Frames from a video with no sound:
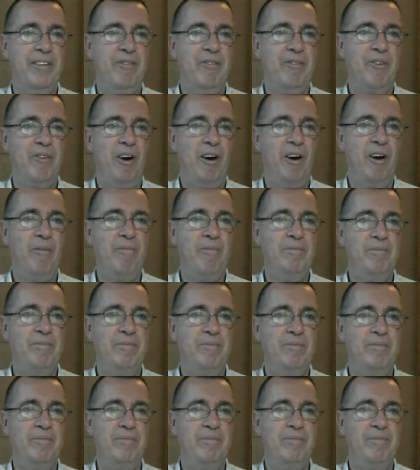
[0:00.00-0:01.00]
from
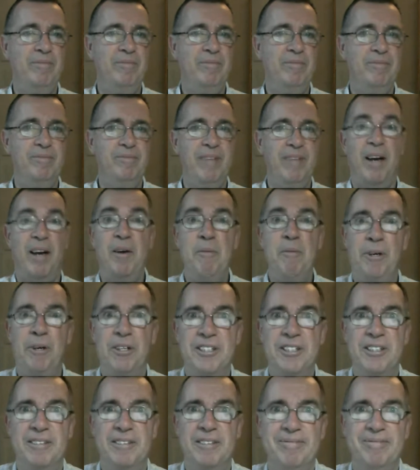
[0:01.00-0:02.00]
Harry
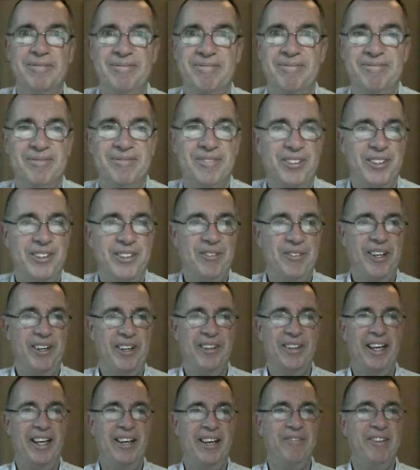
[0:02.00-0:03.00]
Potter. Thought I'd
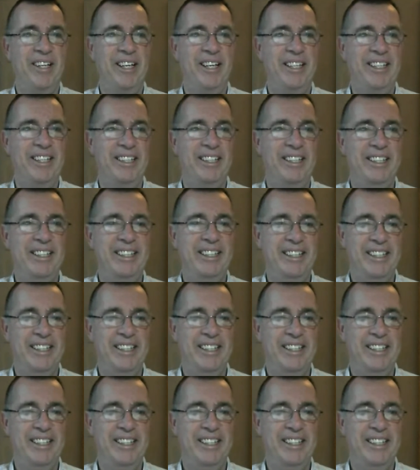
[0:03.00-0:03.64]
forgotten that for that.